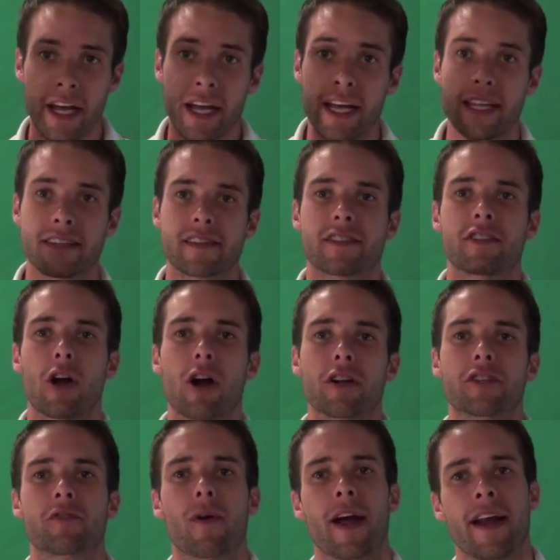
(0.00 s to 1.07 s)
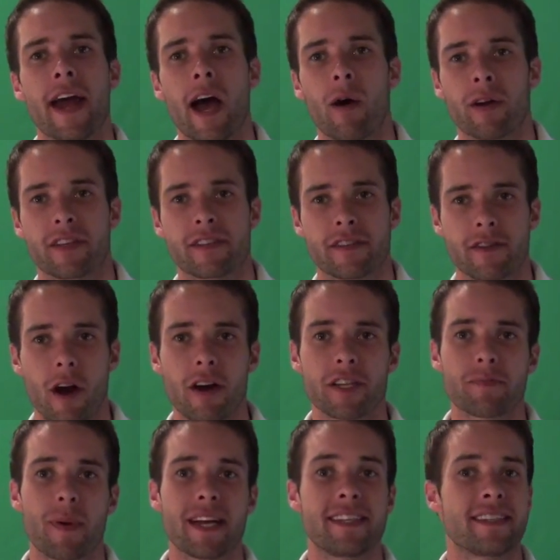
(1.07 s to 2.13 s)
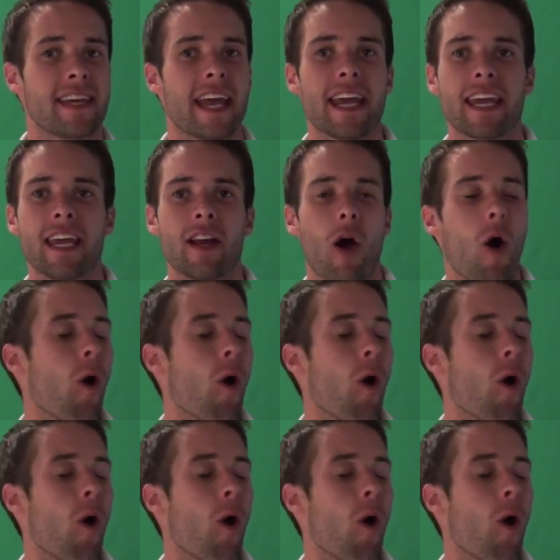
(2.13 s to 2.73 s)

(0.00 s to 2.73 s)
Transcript: it starts right now, and it starts by taking